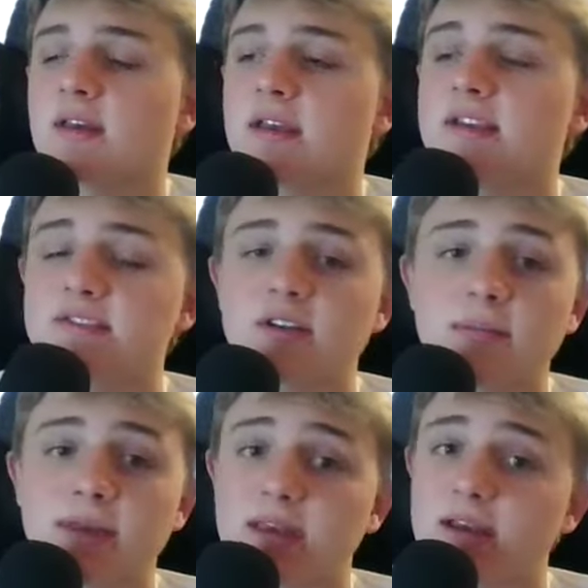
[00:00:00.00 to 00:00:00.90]
He's gonna
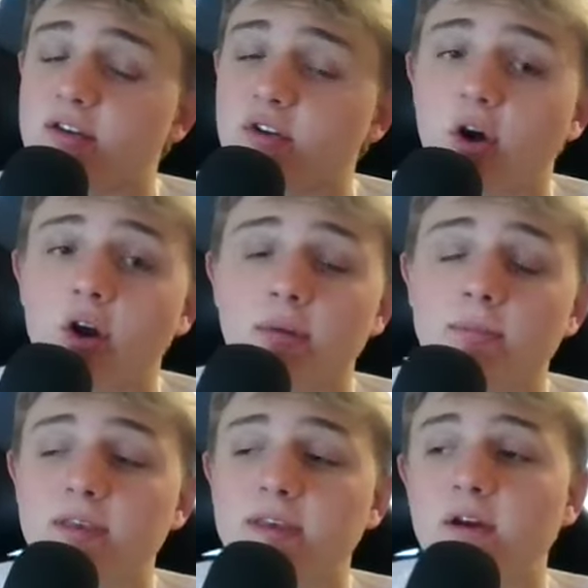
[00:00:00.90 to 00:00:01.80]
be an
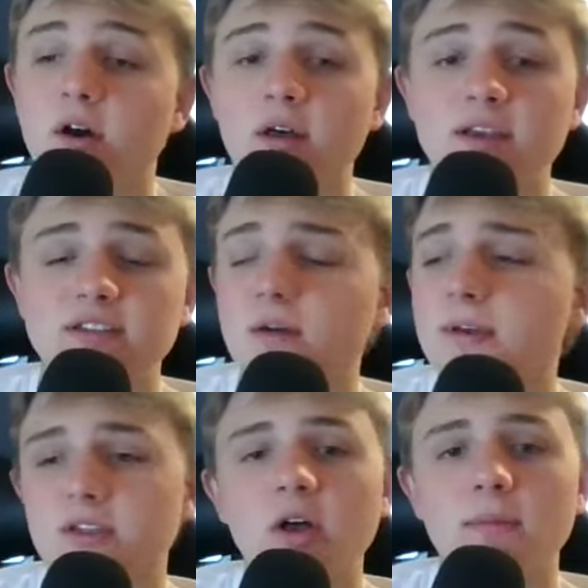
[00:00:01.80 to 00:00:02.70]
arguably all. He's gonna
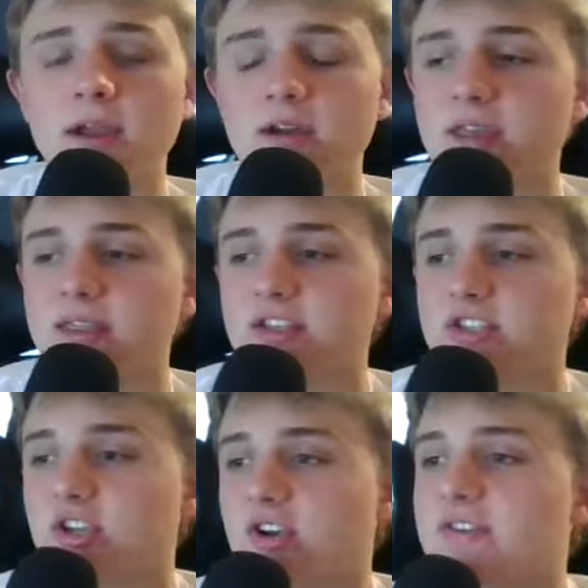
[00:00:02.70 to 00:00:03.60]
be an All American
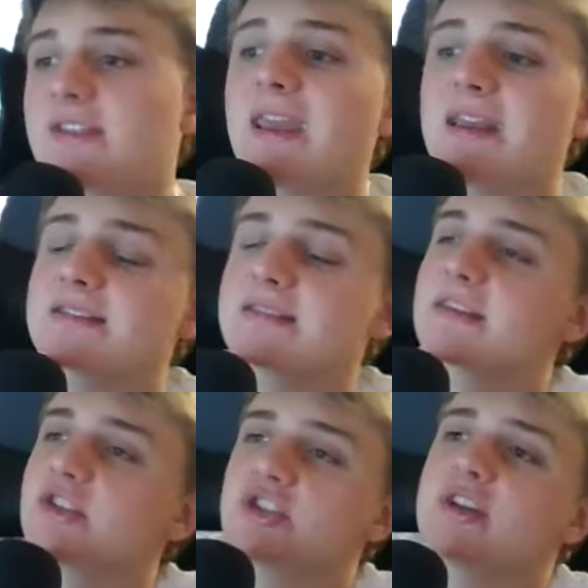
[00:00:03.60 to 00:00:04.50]
this year. Dayton's
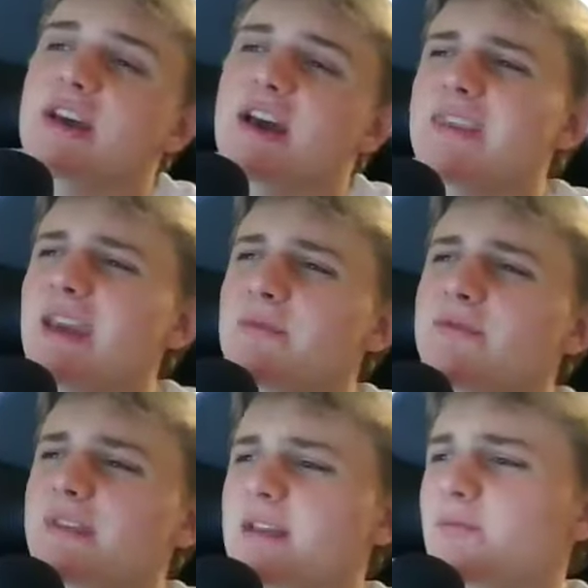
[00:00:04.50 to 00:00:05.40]
legit. I think I
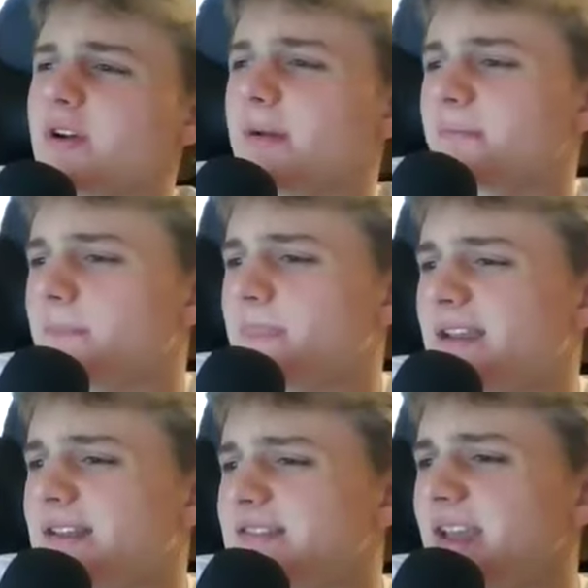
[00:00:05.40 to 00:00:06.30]
moved Dayton what up.
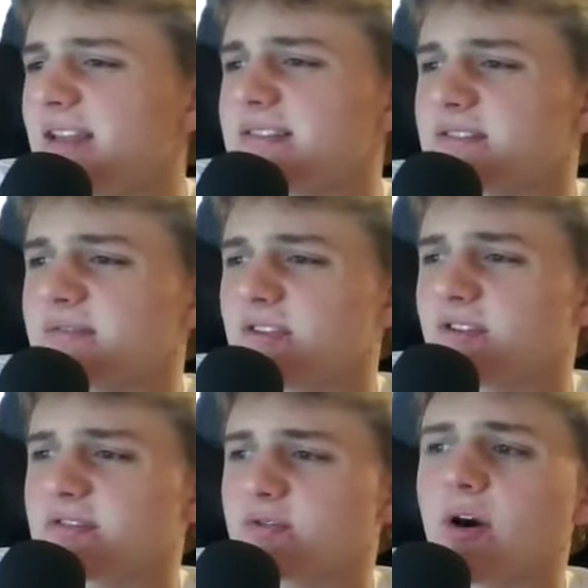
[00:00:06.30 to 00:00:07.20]
Dayton's
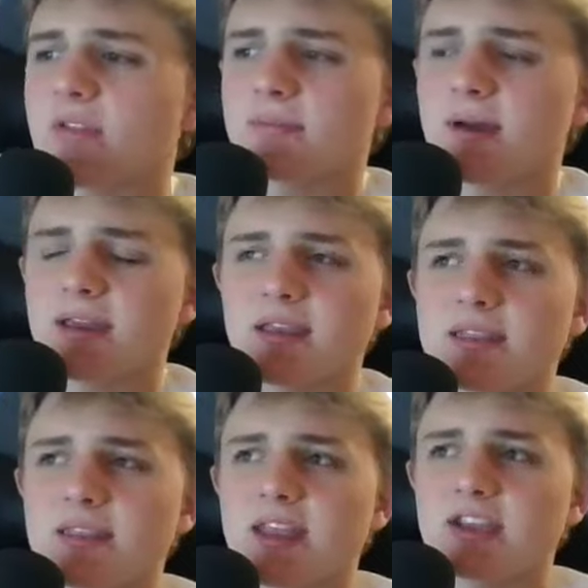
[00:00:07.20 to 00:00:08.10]
thir- 12th in my
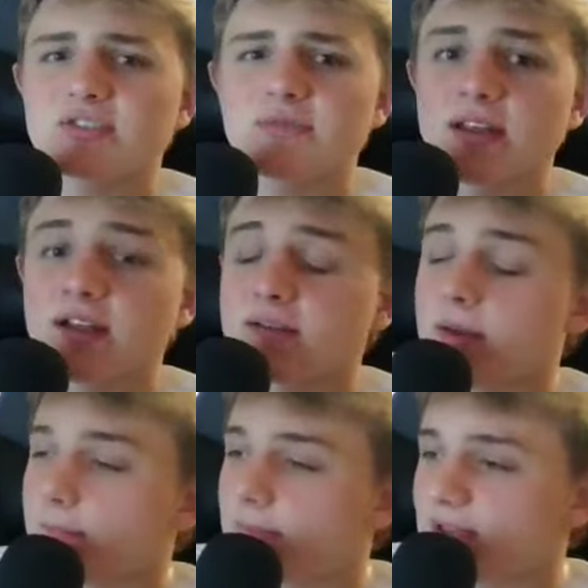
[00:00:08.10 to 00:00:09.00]
in the nation right now.
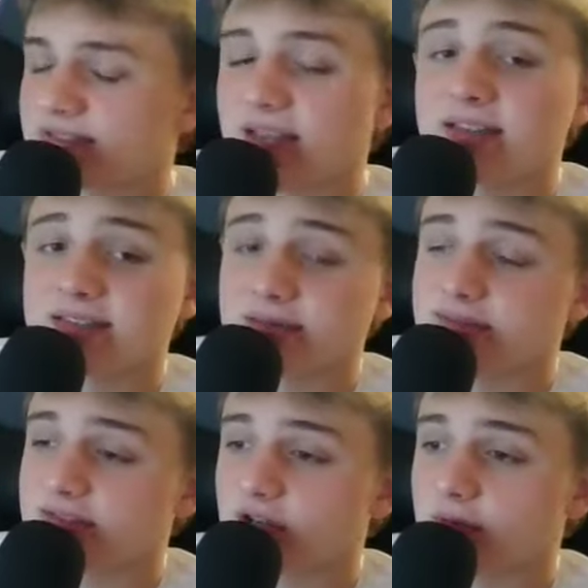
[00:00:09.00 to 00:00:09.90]
Best Dayton team
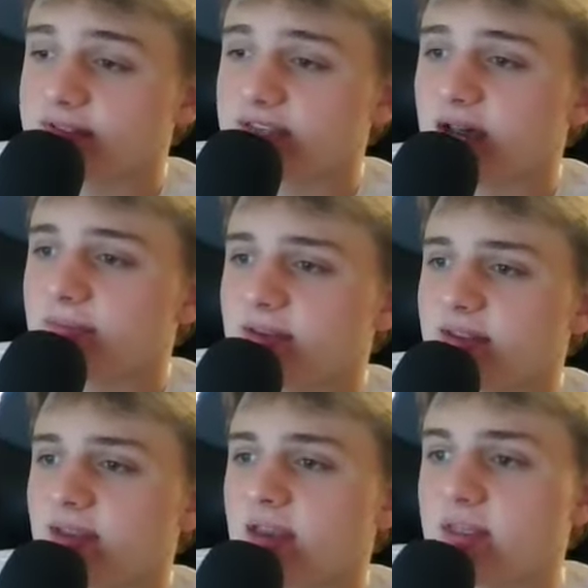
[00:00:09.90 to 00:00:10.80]
since Obi
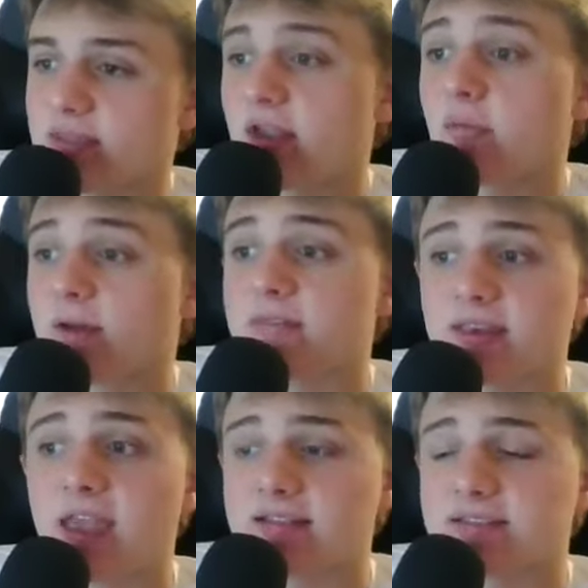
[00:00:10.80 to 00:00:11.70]
Toppin. They run the
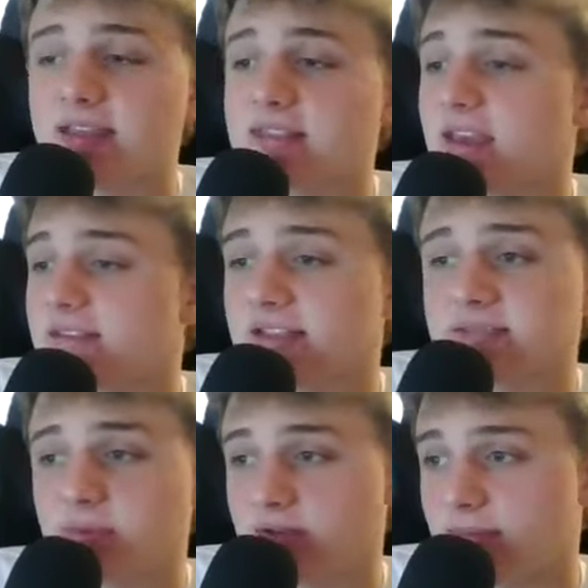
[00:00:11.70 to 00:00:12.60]
A10. The A10's
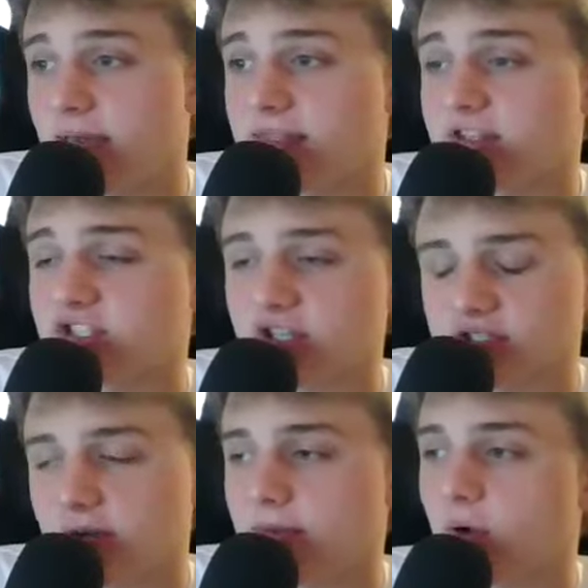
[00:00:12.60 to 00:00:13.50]
pretty bad this year. It's
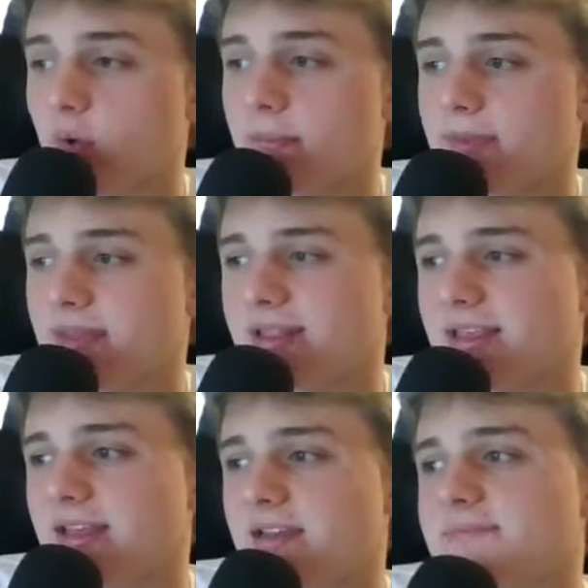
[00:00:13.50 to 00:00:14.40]
gonna be a one bid
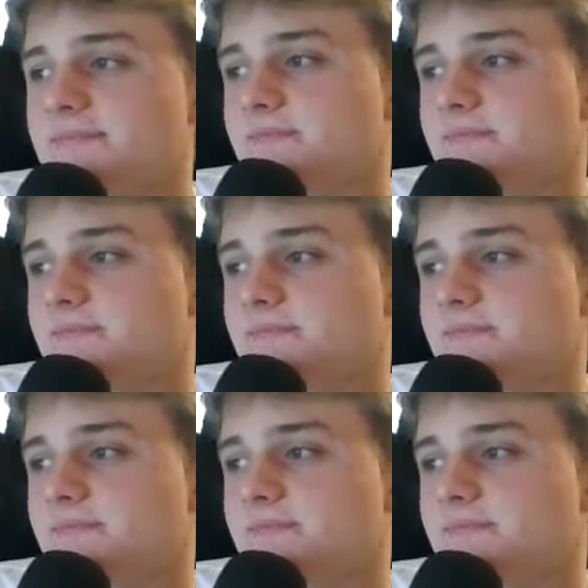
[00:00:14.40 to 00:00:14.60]
league.